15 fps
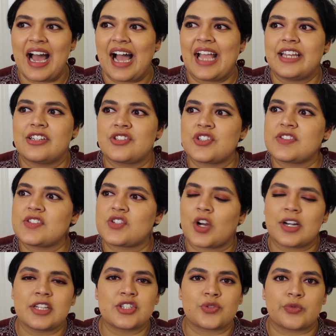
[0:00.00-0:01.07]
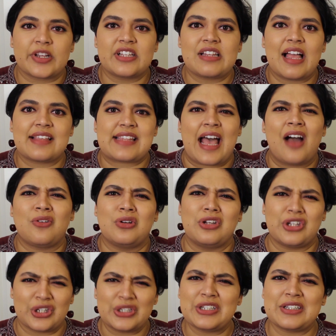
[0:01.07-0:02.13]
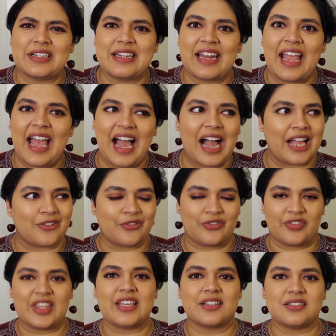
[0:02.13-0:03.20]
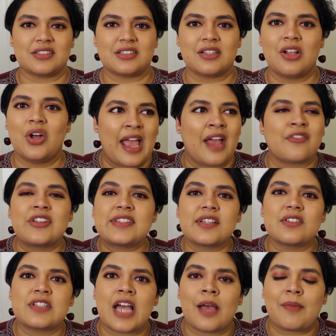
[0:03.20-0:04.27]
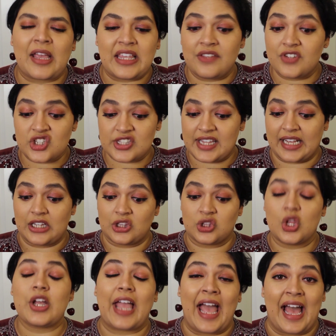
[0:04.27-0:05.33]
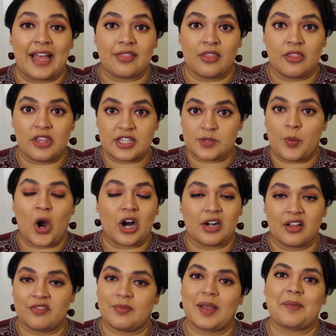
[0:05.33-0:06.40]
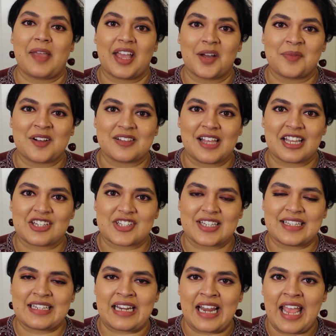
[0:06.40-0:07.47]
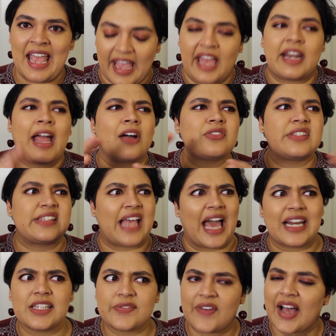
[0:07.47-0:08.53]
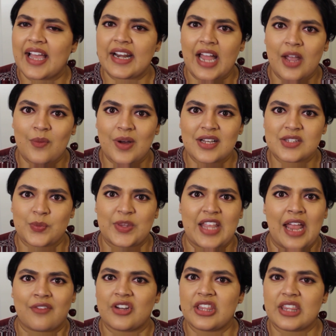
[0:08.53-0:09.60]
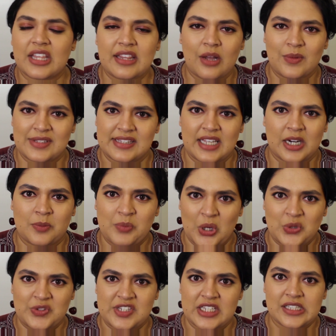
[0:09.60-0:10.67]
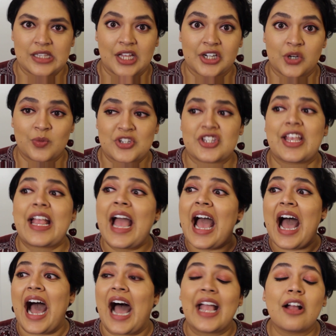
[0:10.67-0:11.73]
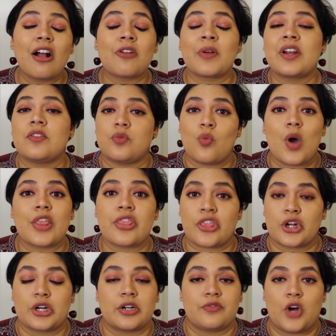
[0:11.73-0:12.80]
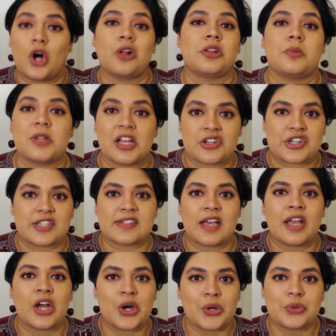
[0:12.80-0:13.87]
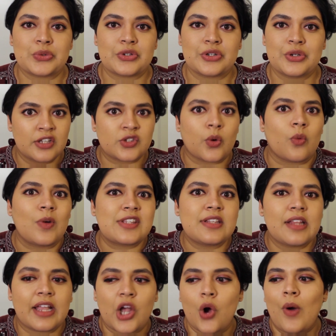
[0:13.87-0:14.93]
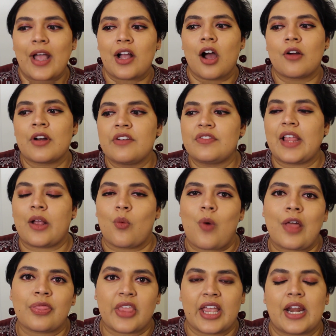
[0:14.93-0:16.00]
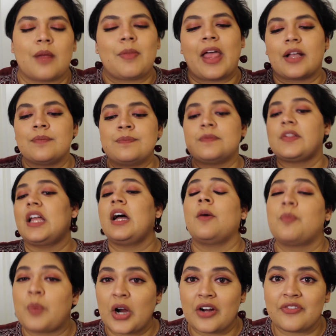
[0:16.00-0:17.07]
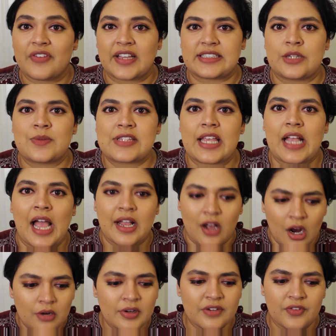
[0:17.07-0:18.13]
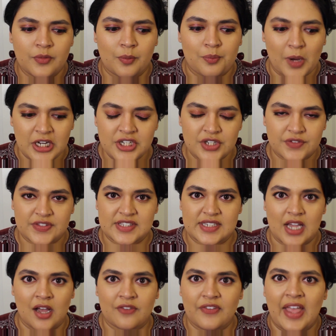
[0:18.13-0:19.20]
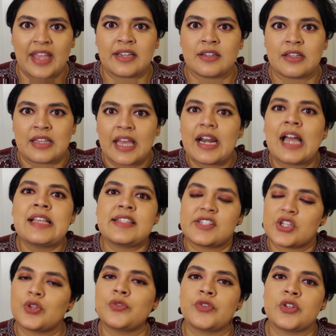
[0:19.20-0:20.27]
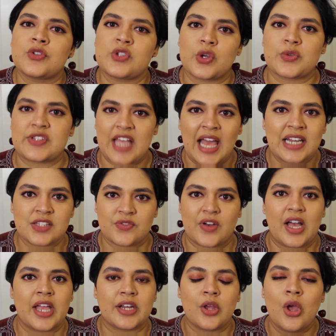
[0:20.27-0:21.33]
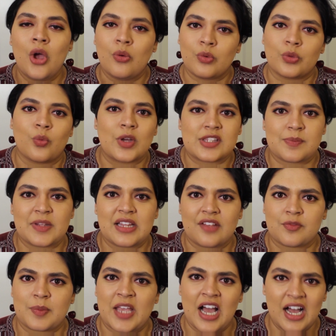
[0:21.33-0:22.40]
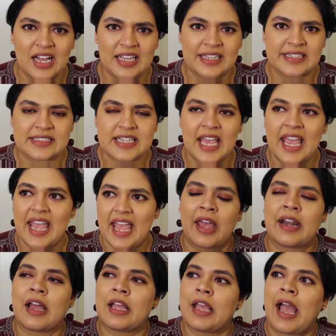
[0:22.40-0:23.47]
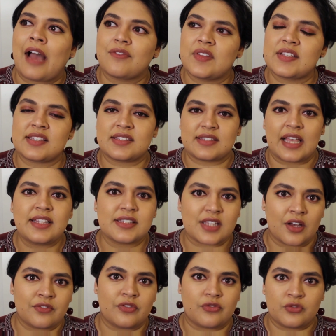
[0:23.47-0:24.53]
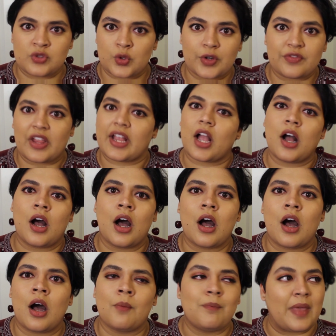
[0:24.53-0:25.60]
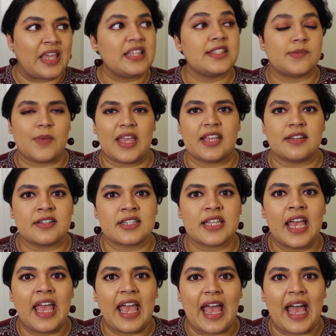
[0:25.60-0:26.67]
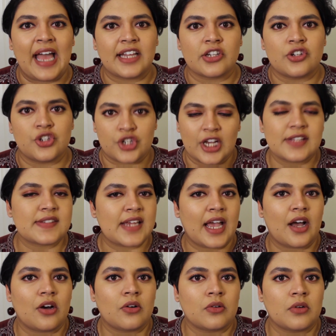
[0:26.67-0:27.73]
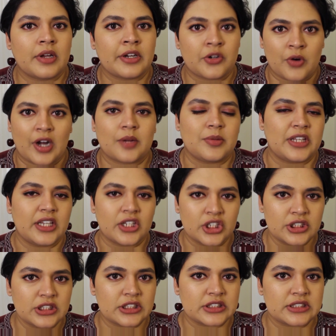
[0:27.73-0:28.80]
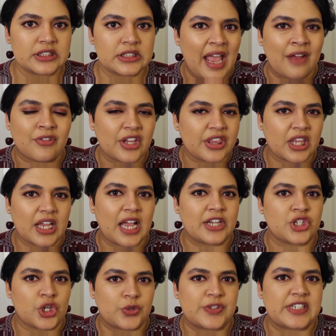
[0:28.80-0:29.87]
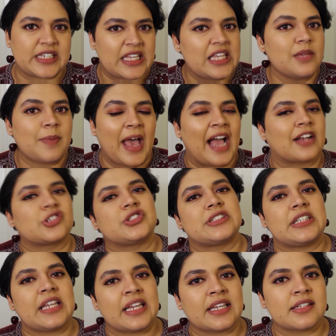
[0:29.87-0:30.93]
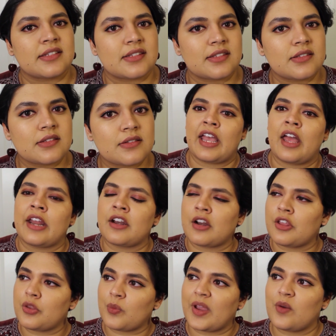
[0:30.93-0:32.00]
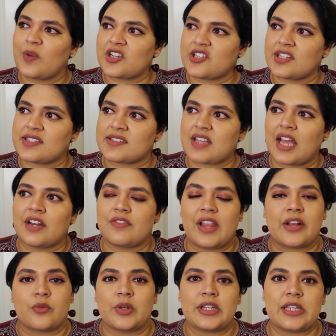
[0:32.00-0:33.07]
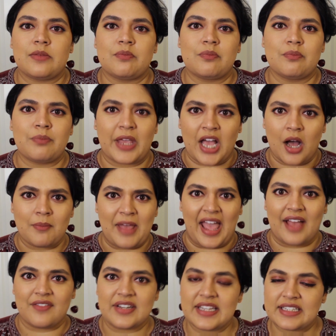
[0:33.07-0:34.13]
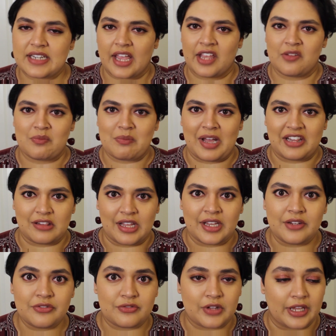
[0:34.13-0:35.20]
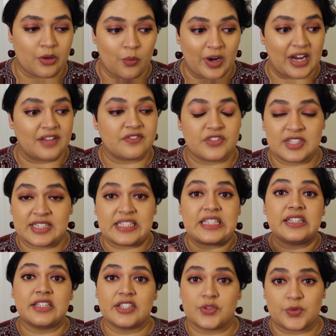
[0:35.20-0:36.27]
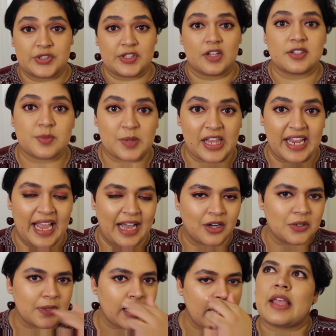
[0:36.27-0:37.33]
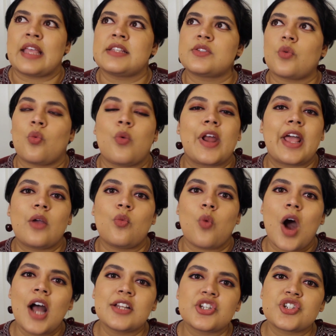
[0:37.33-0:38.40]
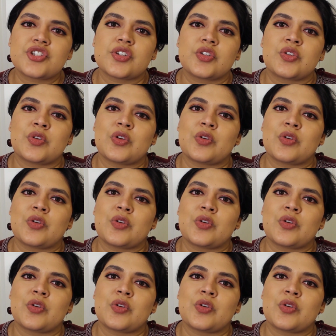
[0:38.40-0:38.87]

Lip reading: I just started to realize how good I feel every single time I even just like look at this part of my makeup collection and how satisfied I was with everything that was there post declutter, which like I got rid of 1/3 of all the blushes I own. So it wasn't like, oh, I got rid of like one thing and I'm like, perfect. It was like I got rid of a bunch of stuff and yet I still feel so satisfied with what's been left behind. And I have this sense of sort of like amazement at just how incredibly good everything I chose to keep actually is. And another way in which this has kind of like really become evident in my life, like where I've seen these results play out, is when I watch